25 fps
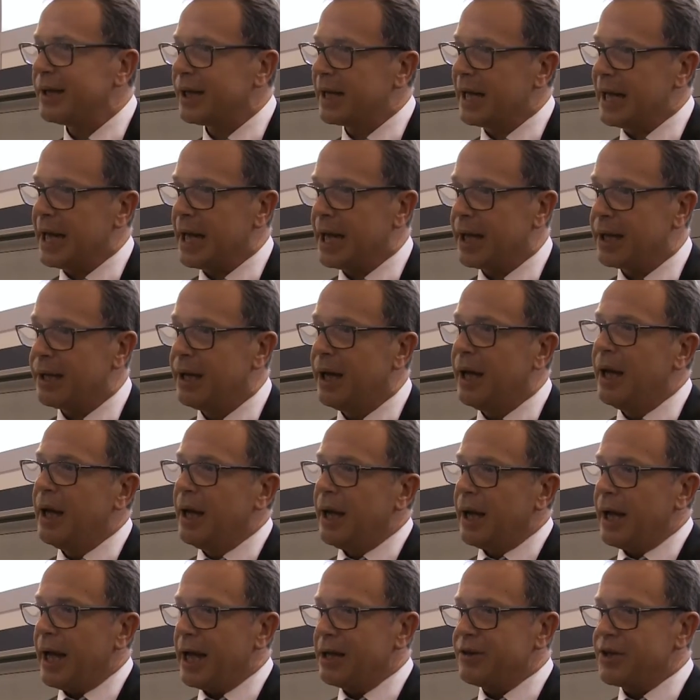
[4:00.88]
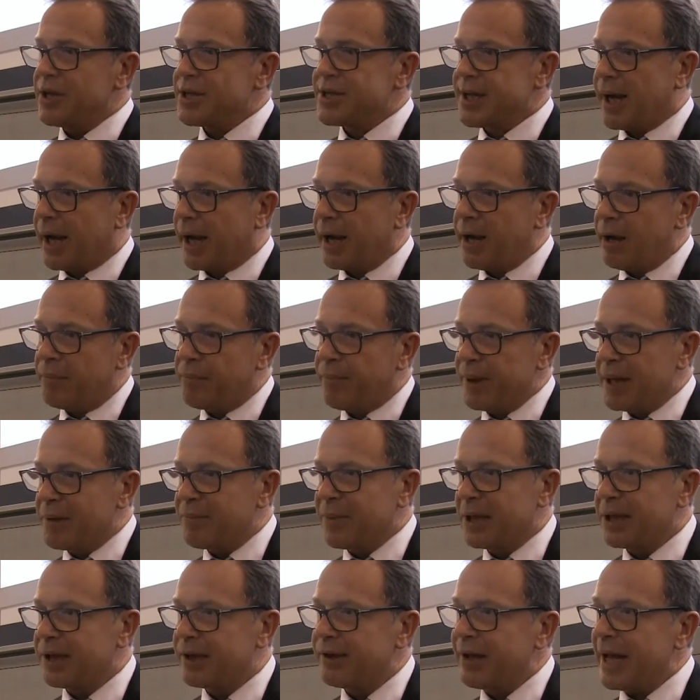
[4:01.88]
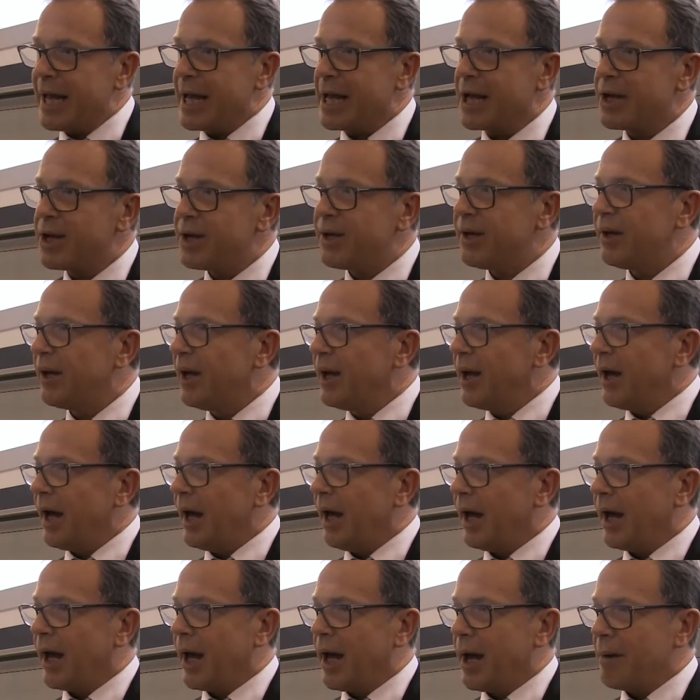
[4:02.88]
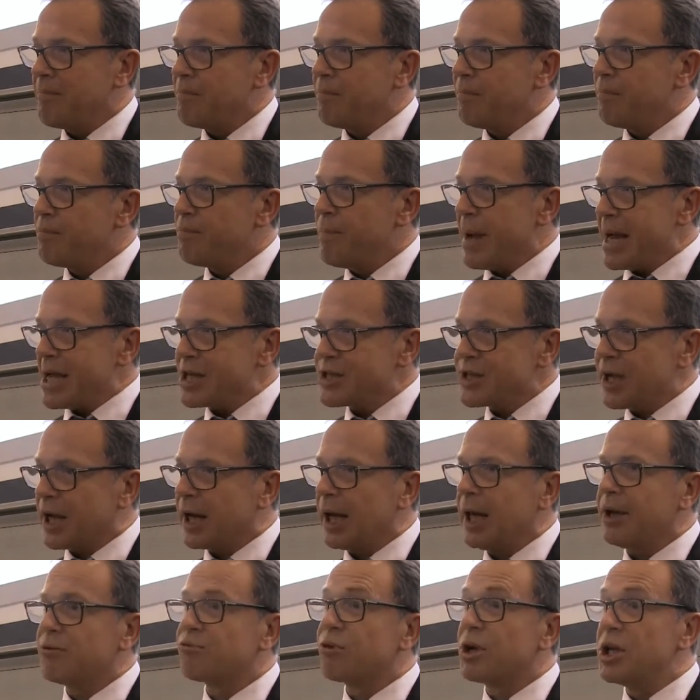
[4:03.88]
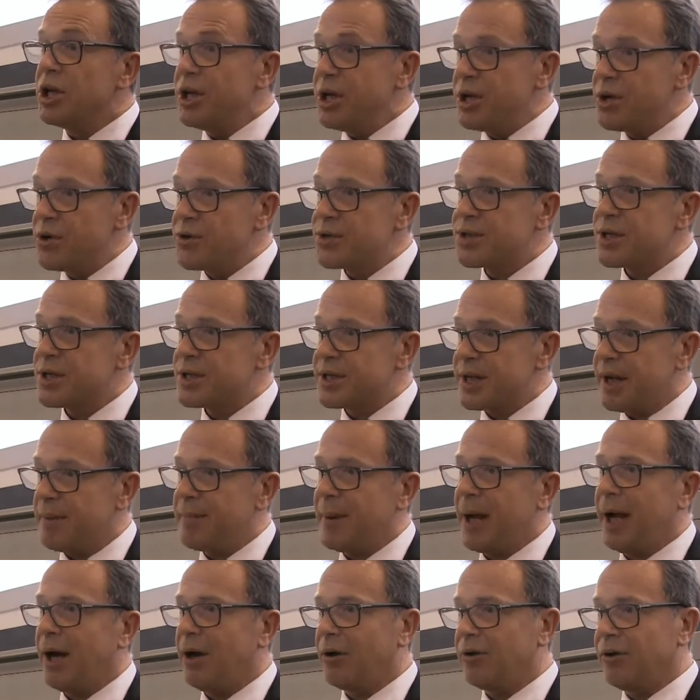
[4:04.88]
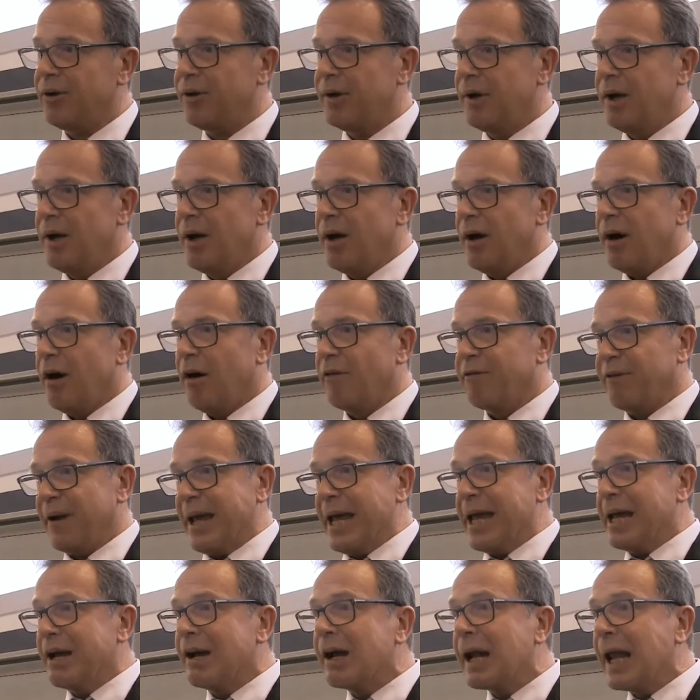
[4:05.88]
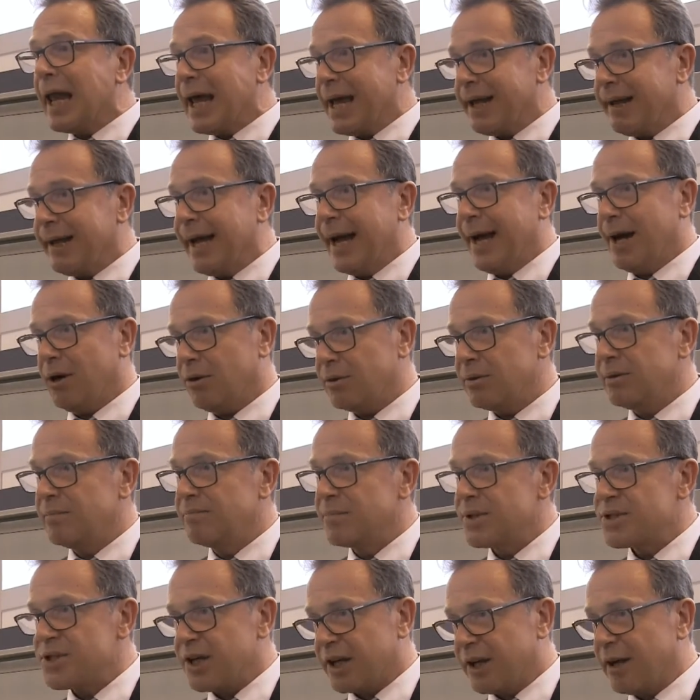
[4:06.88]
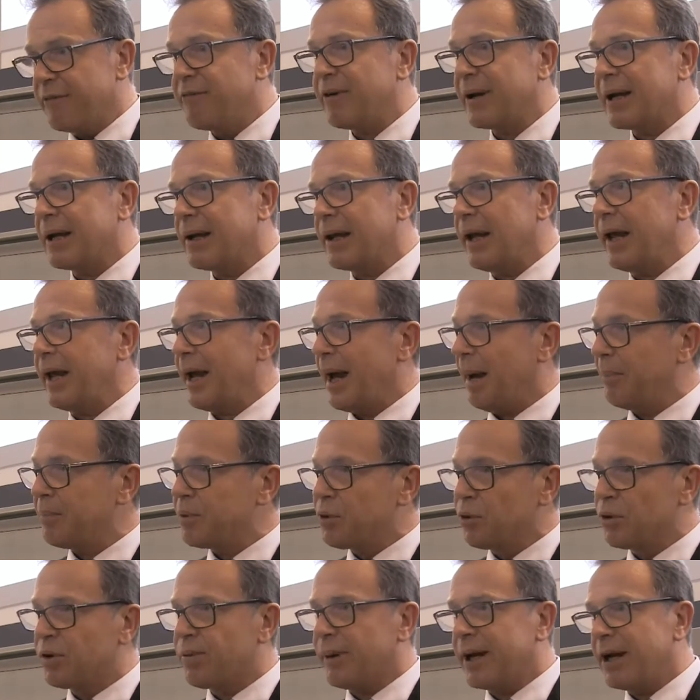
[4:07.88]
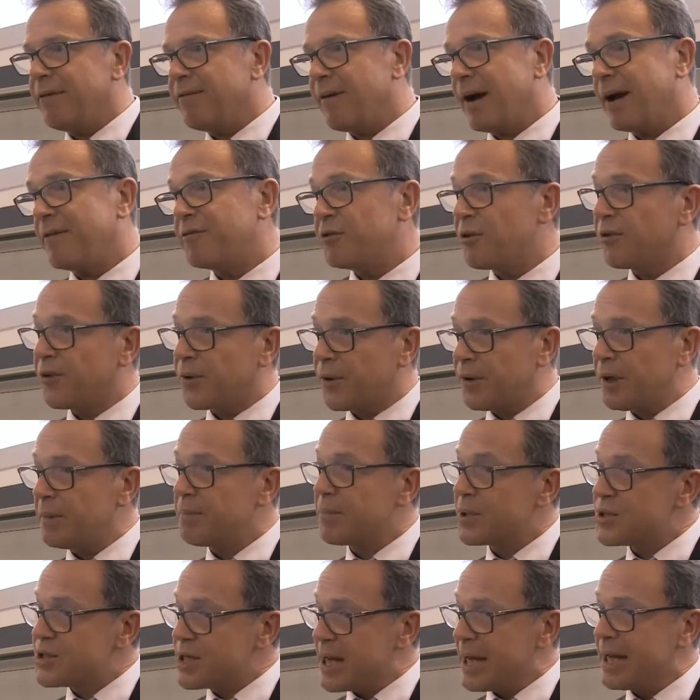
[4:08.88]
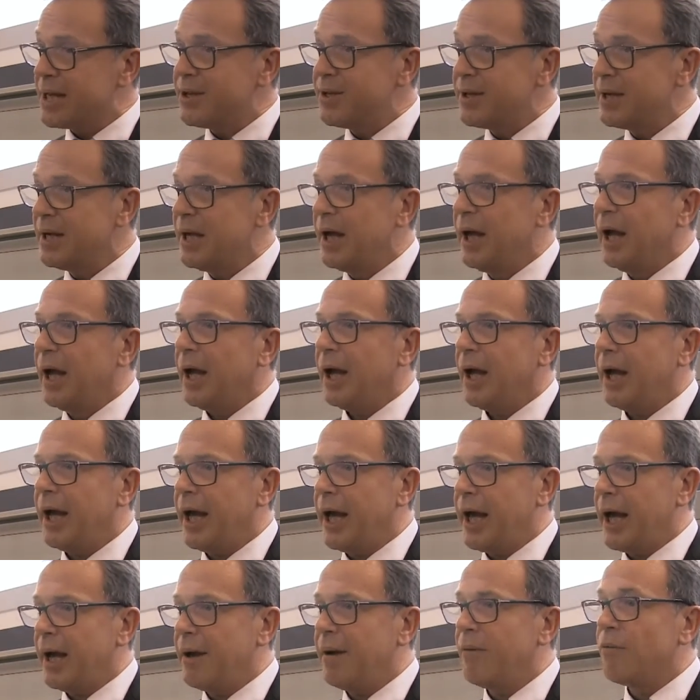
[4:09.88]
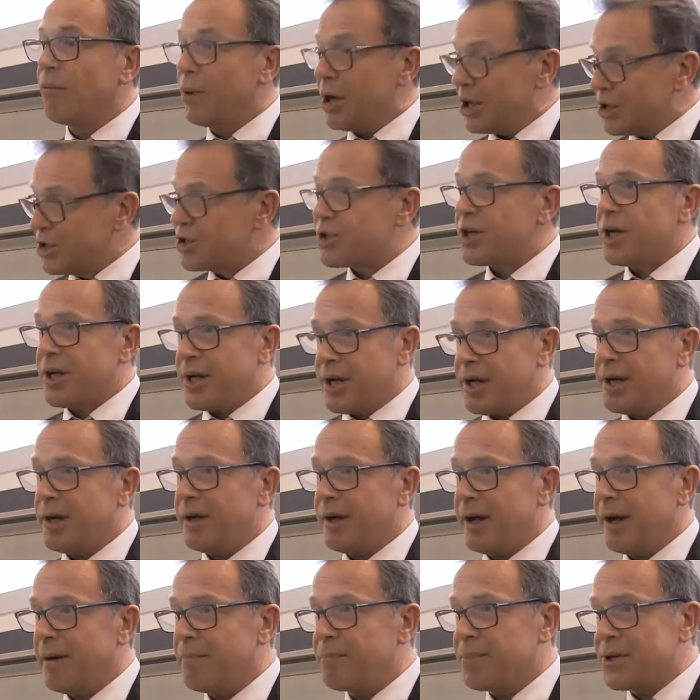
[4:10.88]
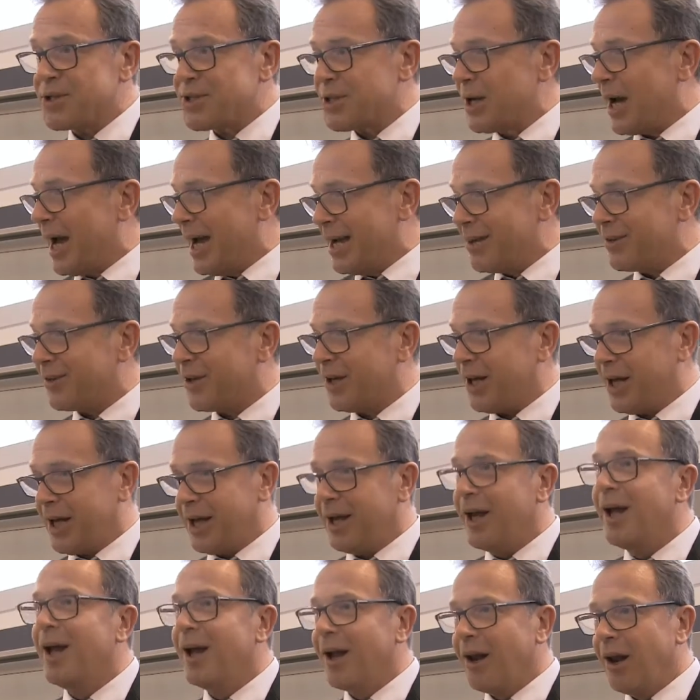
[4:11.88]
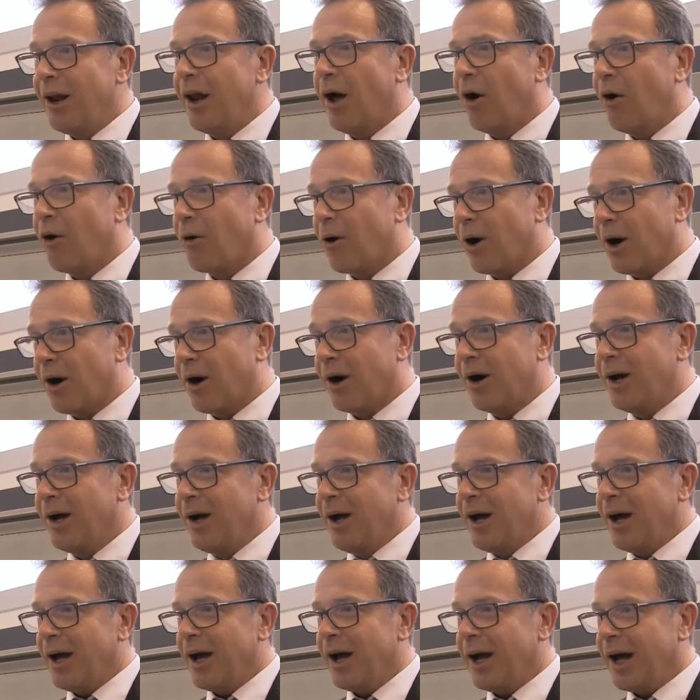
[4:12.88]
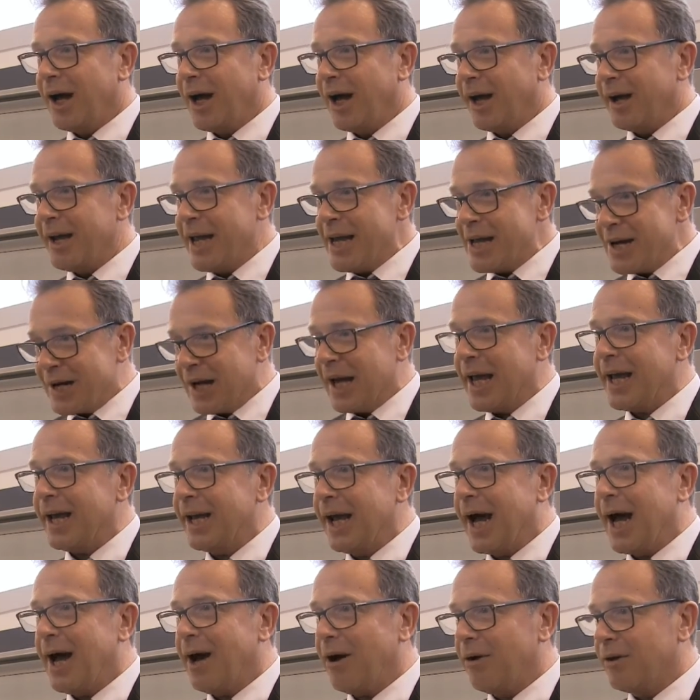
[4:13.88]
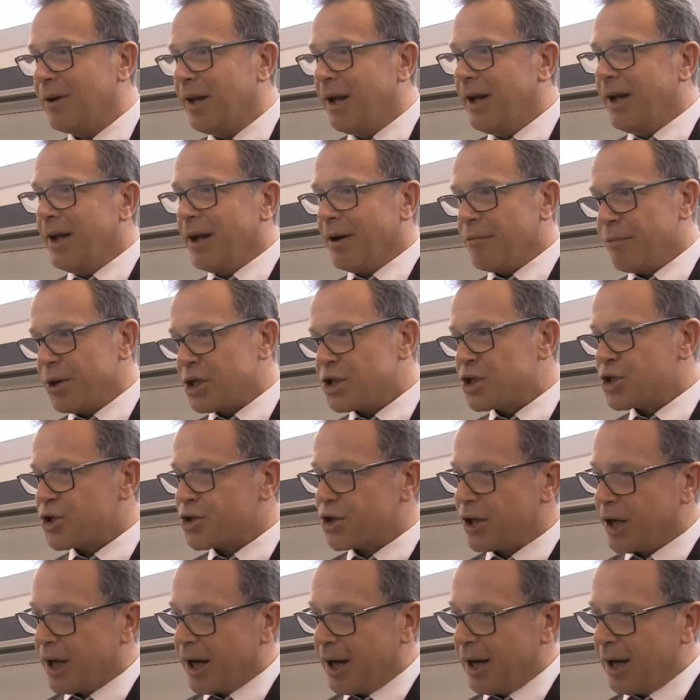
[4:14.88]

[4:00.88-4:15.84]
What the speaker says: again, and this higher pigmented ink basically reduces the amount of ink laid down significantly, up to 25 to 30%, which beside the lower ink lay down, which